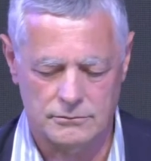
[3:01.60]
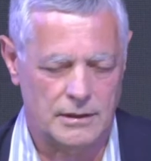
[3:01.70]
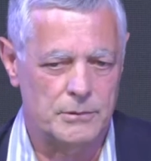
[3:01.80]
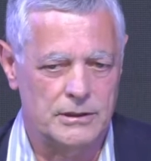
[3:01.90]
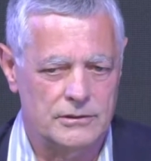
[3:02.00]

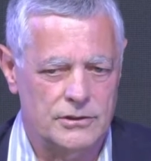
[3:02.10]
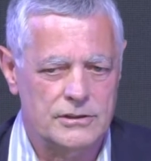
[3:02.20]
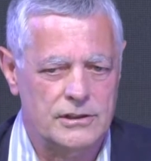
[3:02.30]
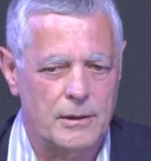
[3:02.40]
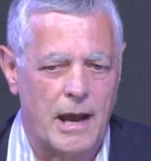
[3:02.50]
I mean,
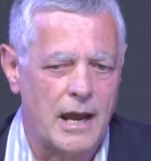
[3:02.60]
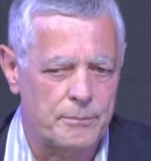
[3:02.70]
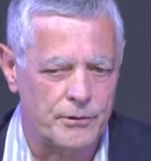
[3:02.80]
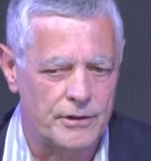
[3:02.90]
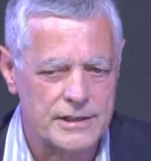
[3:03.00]
just here,
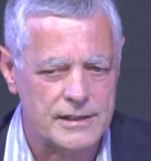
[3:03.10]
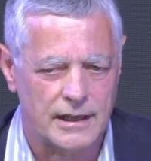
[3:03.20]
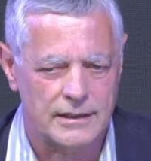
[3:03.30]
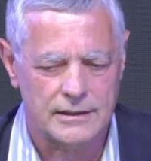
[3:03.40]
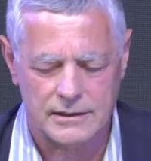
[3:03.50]

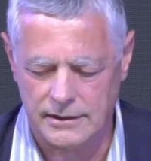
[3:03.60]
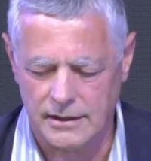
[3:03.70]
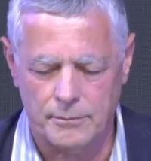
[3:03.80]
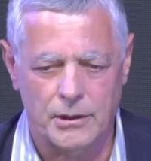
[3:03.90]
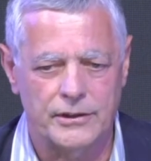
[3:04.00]
hyper-realistic. I didn't
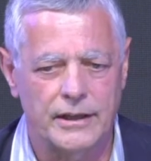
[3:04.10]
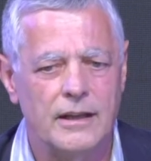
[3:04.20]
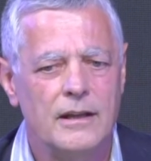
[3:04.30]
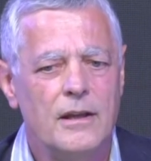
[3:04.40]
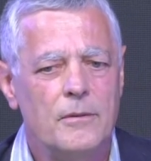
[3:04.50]
care about that,
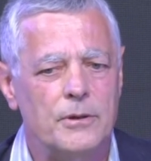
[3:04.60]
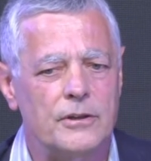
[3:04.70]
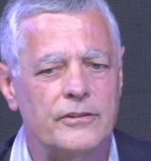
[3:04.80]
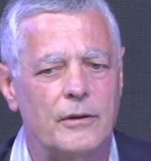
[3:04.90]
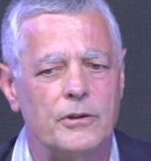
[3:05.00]

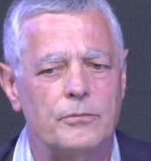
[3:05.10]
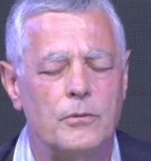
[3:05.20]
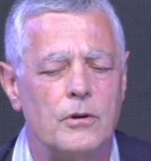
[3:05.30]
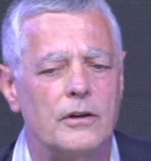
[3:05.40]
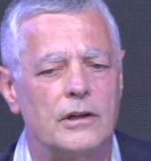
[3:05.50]
because I was
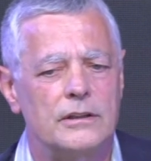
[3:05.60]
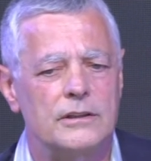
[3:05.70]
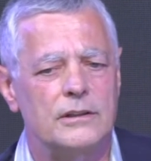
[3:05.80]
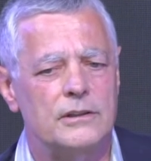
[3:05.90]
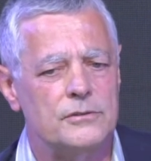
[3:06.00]
more
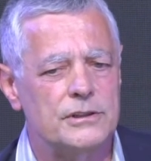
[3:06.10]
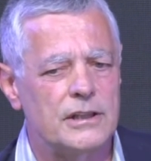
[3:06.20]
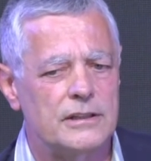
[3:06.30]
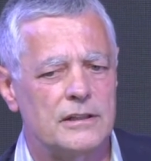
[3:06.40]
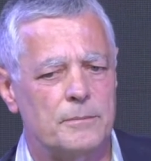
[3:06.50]

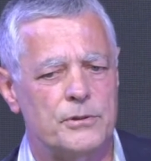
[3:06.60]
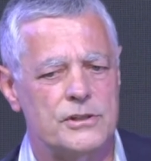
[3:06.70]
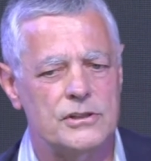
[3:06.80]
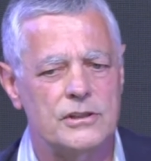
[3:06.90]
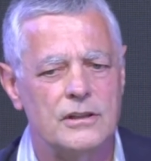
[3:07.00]
interested in the
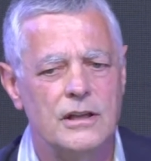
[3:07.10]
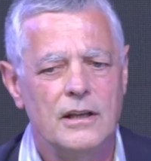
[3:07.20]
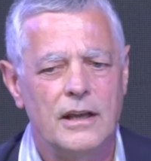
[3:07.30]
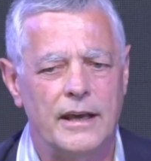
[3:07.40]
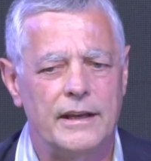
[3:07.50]
position,
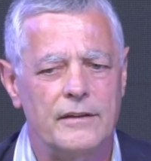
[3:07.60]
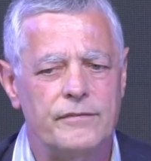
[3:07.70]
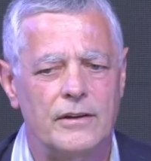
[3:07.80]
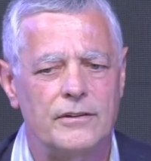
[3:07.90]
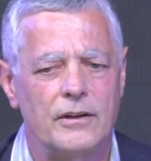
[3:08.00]
and I
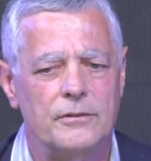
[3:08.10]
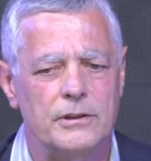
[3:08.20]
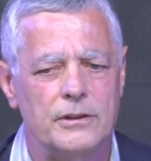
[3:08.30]
found out